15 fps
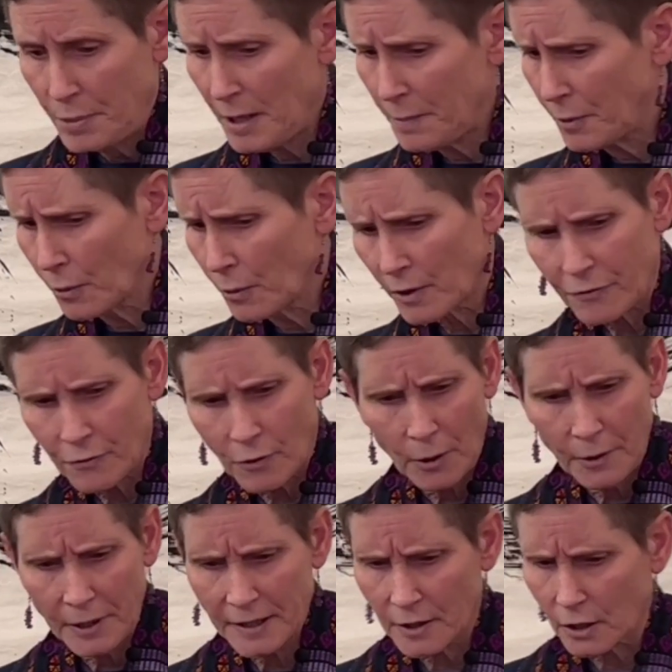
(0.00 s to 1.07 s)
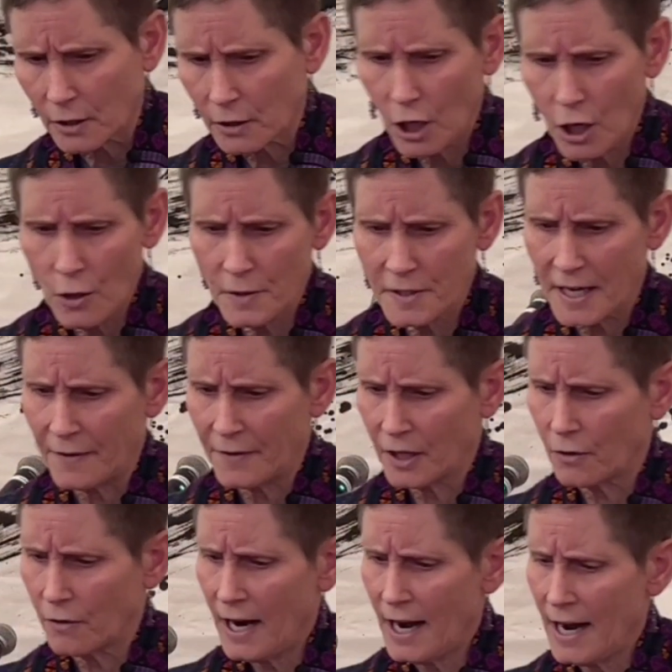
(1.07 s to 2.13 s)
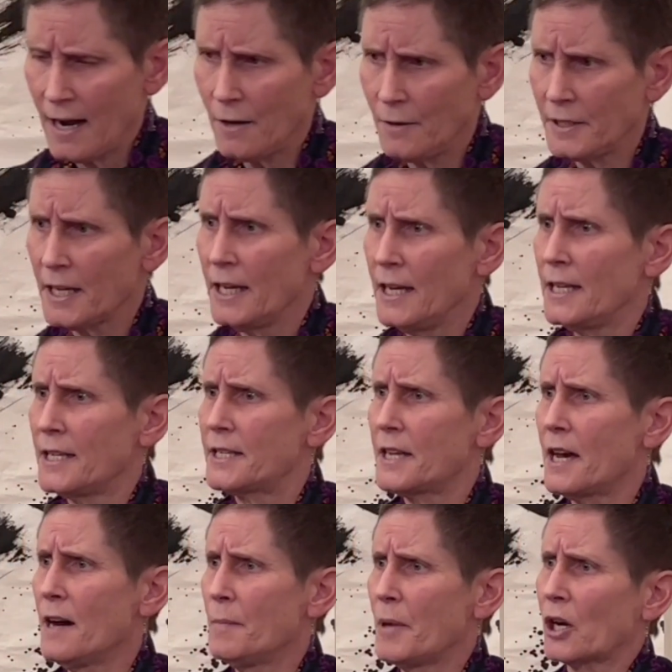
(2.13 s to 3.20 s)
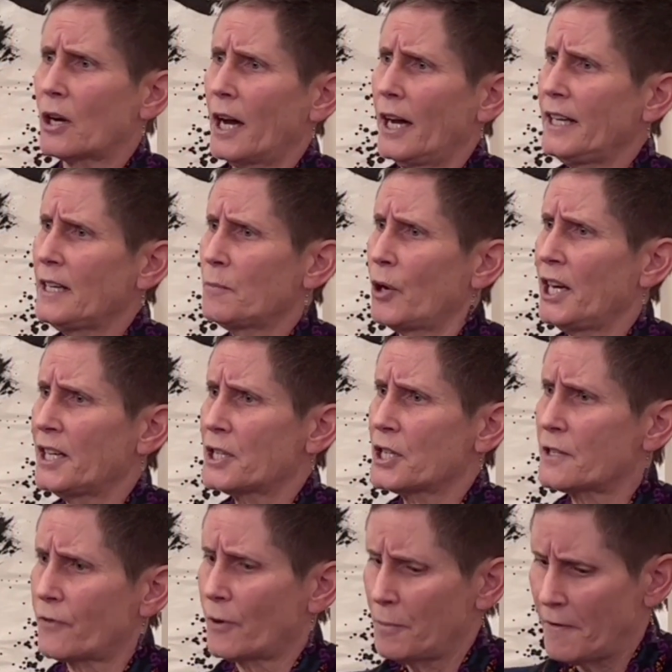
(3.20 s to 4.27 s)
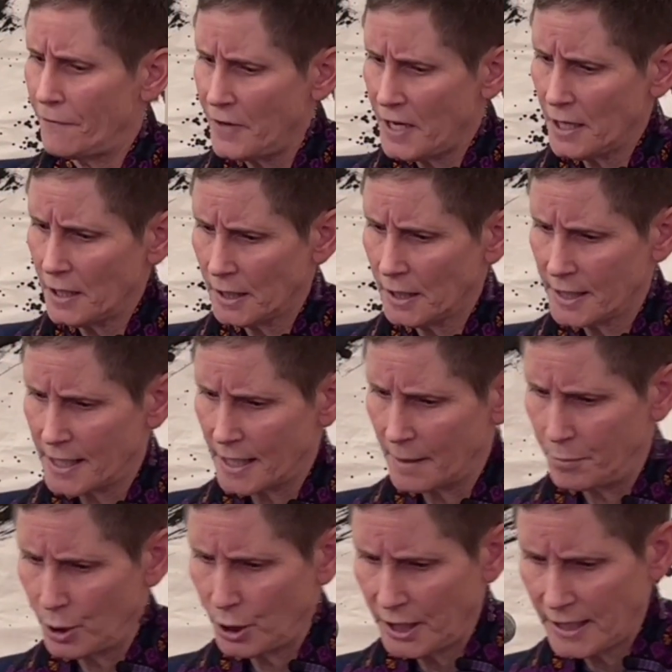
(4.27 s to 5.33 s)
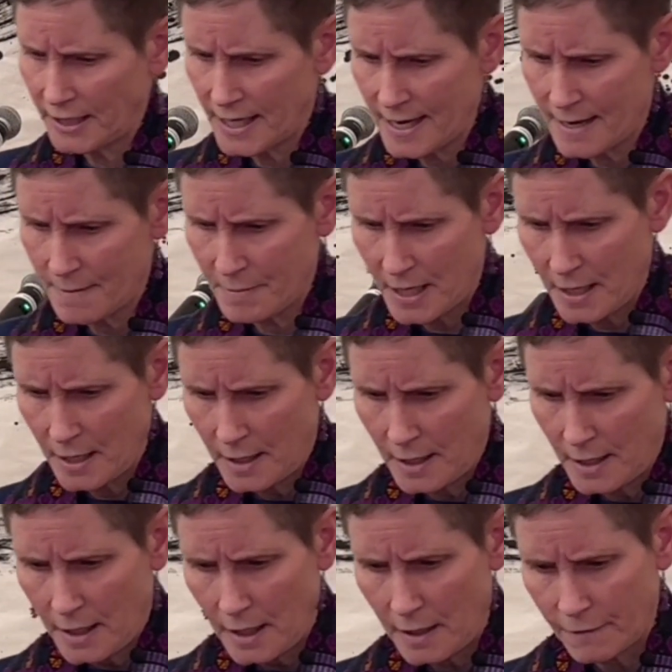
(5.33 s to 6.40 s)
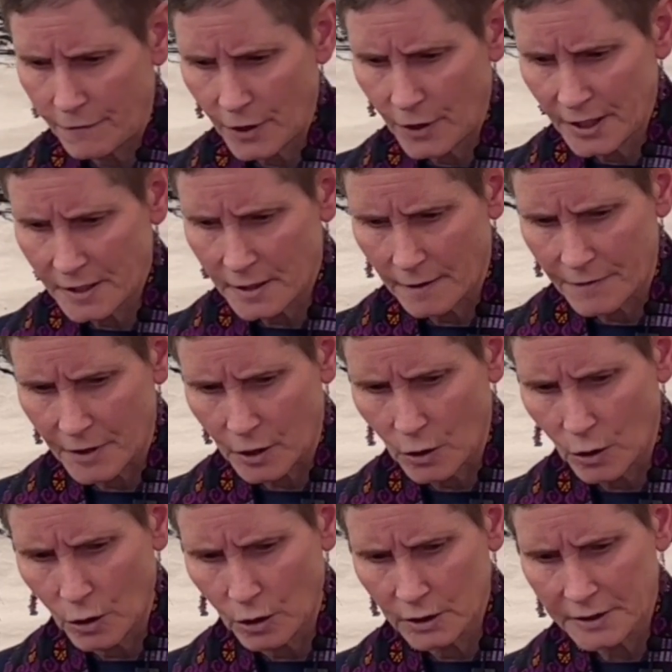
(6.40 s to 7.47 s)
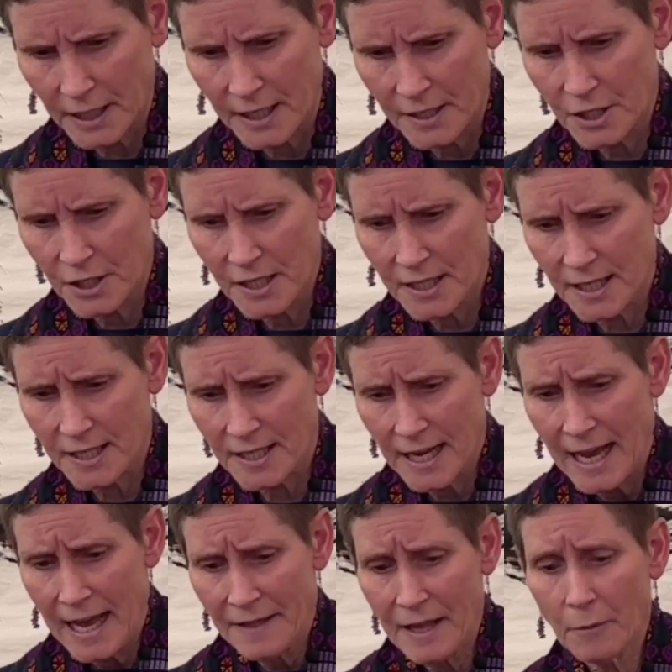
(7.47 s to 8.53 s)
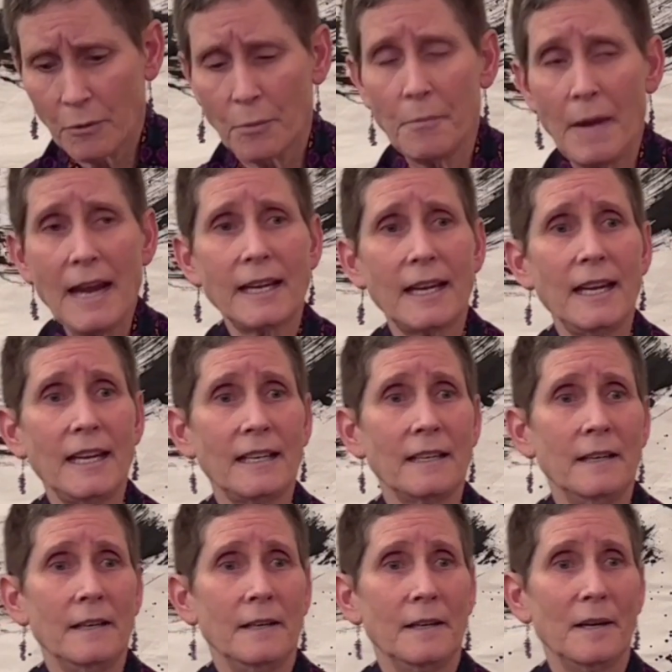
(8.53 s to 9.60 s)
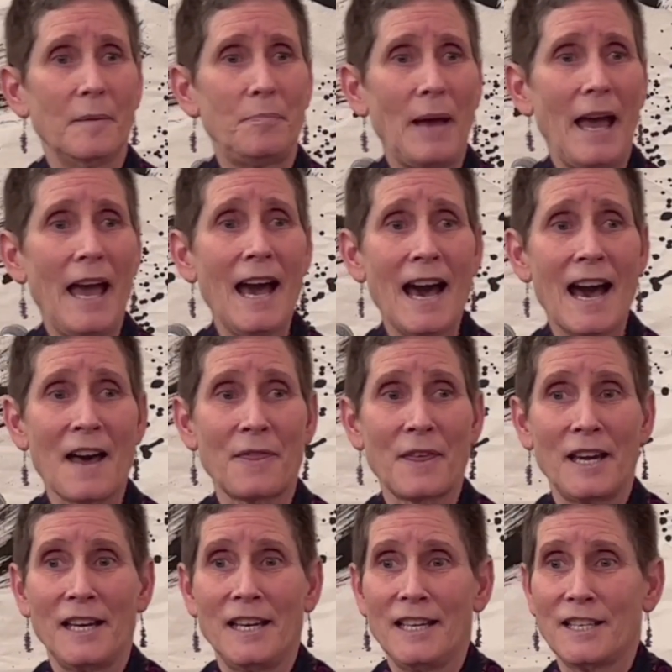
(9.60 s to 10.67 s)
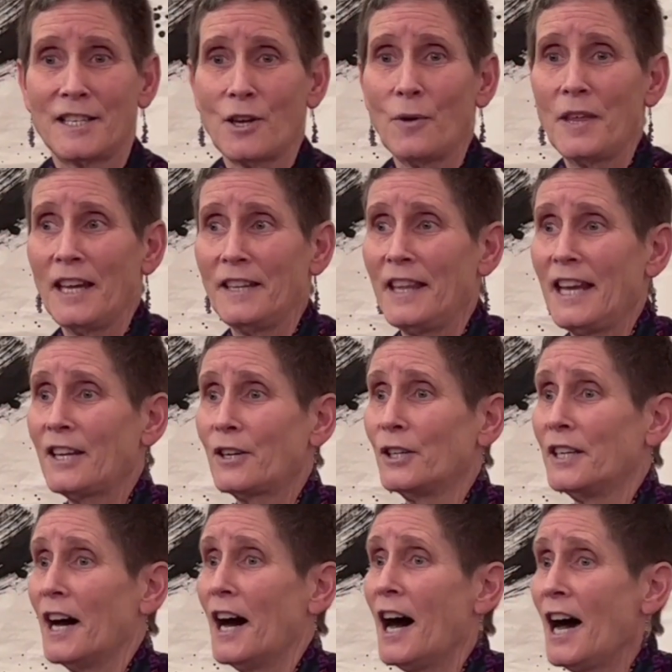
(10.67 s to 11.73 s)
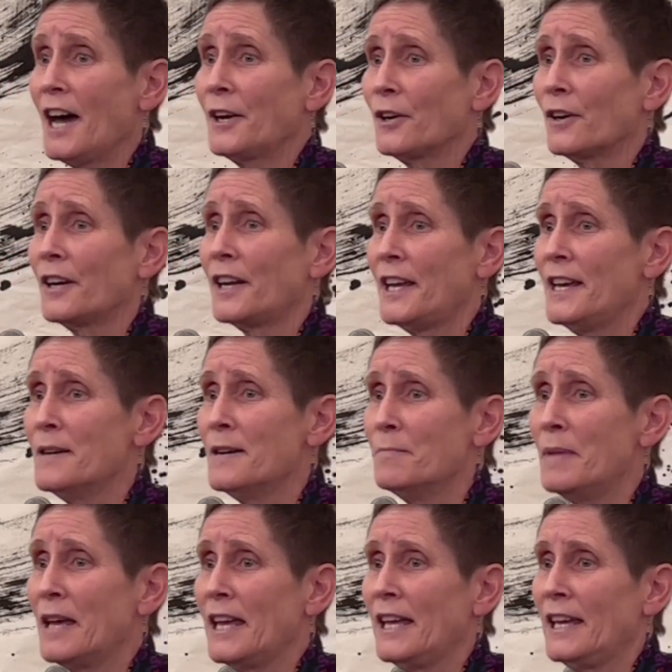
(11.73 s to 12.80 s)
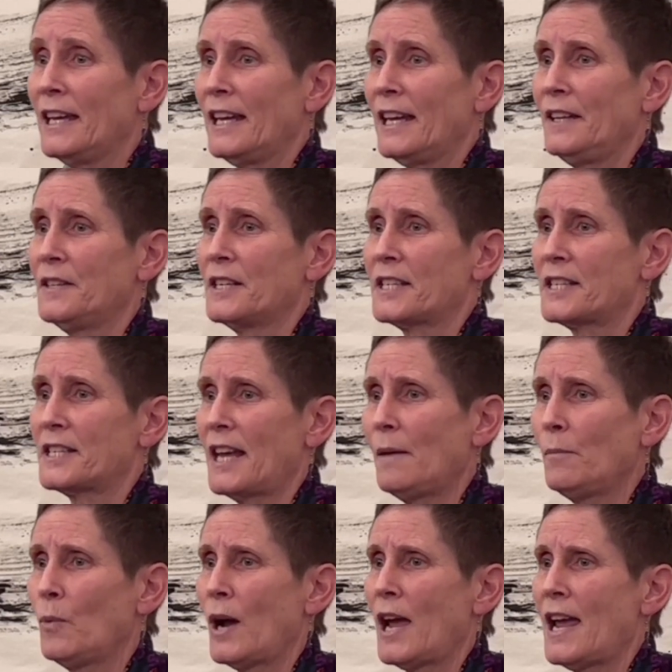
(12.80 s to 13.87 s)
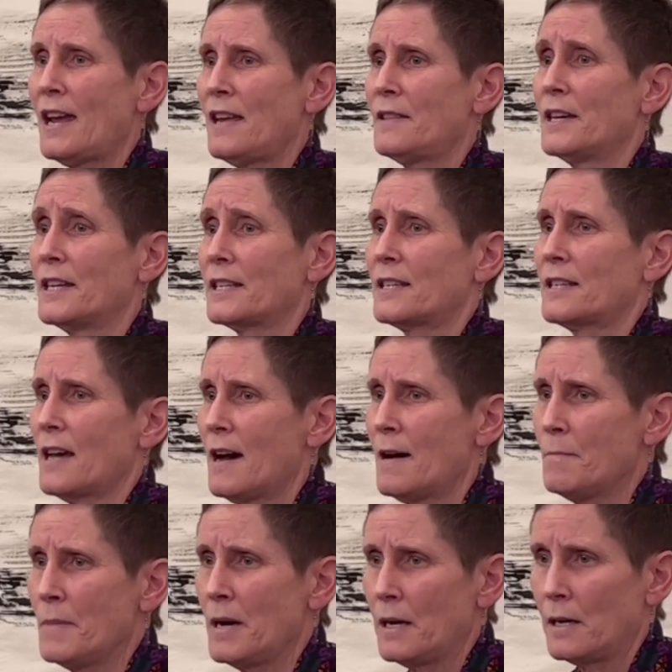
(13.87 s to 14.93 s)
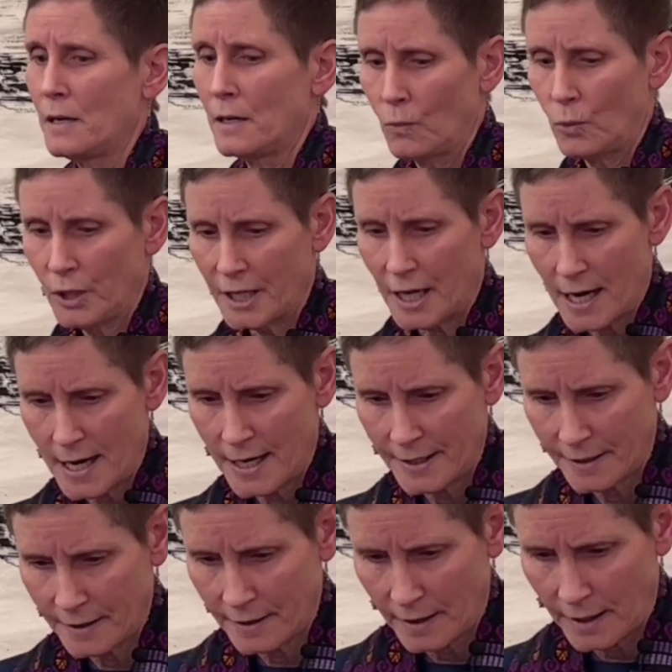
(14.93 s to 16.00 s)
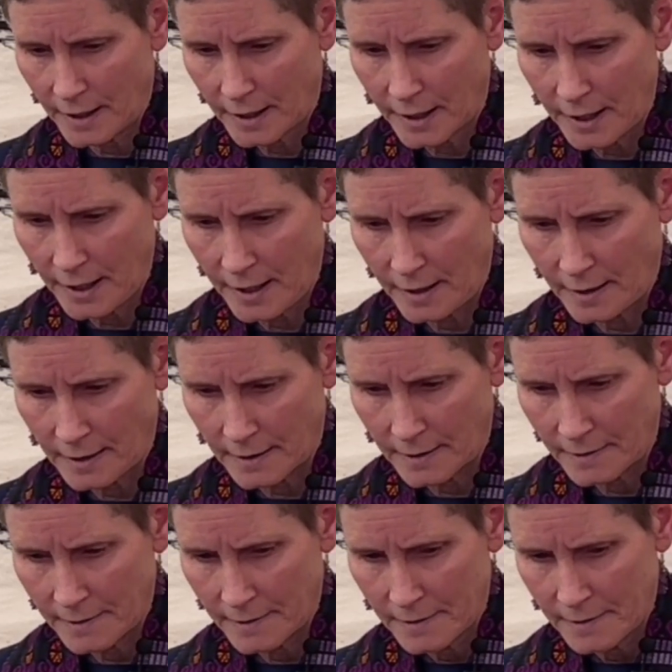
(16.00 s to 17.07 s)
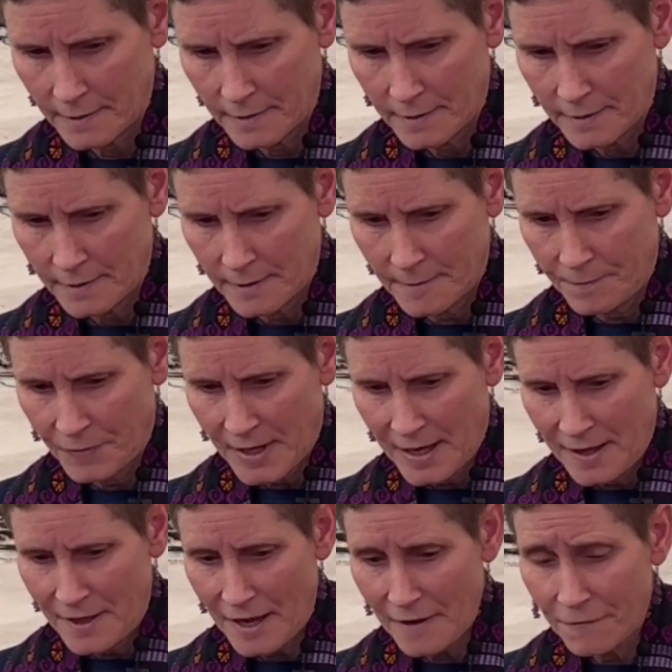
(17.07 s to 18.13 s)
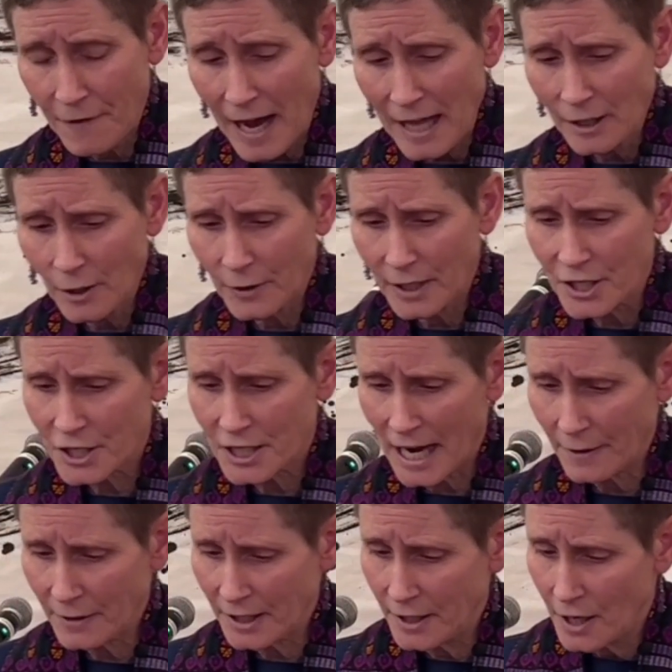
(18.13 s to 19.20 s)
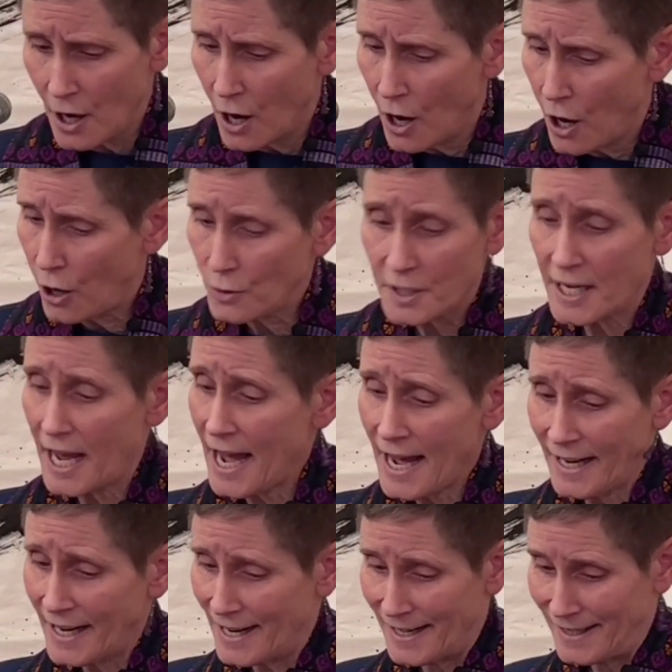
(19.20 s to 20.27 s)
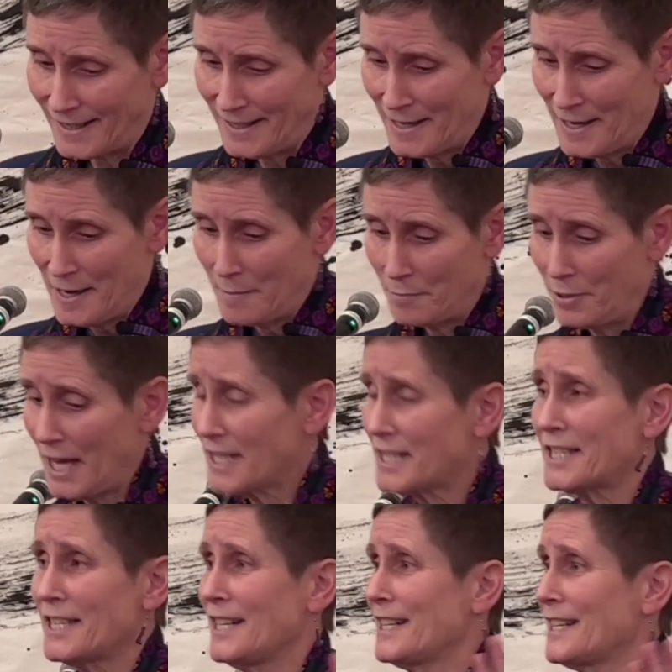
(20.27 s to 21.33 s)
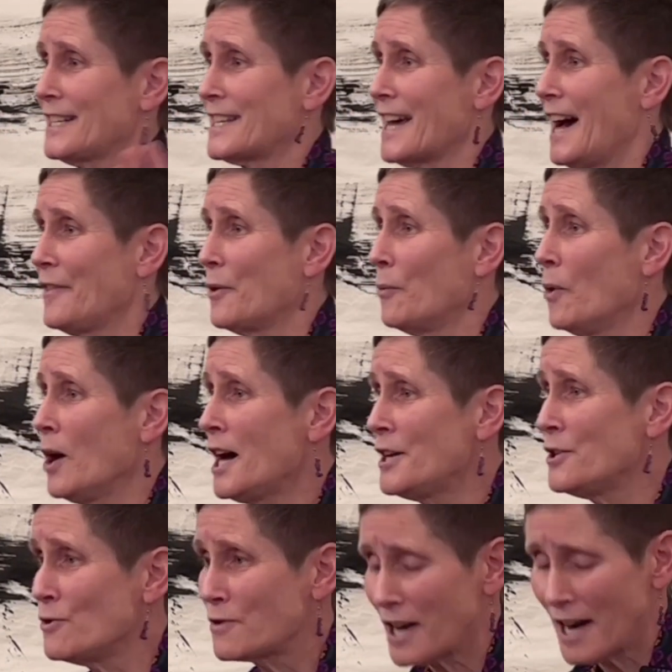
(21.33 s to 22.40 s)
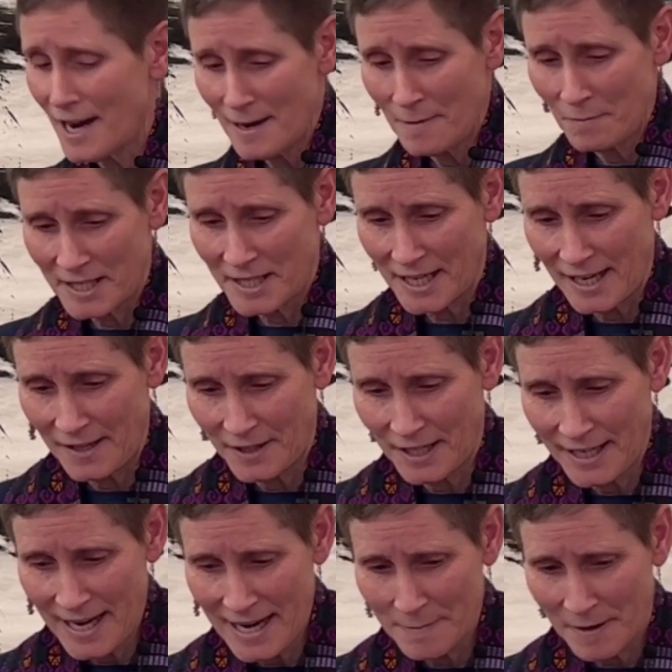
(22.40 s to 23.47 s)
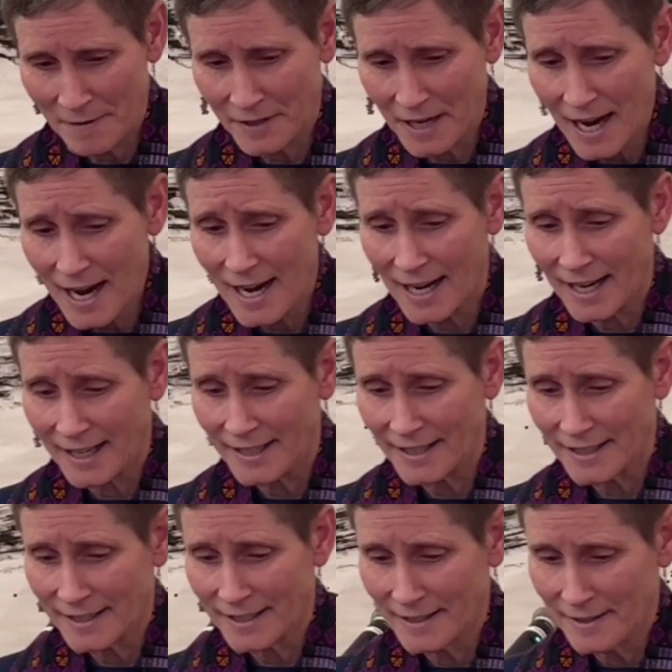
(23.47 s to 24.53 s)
People were throwing their clothes on the ground. Some are cutting branches from the fields and putting them in front of the colt and Jesus. They were making a path so that they could honor him in the same way that some would honor a king. They followed and shouted, "Hosanna! Blessings on the one who comes in the name of God."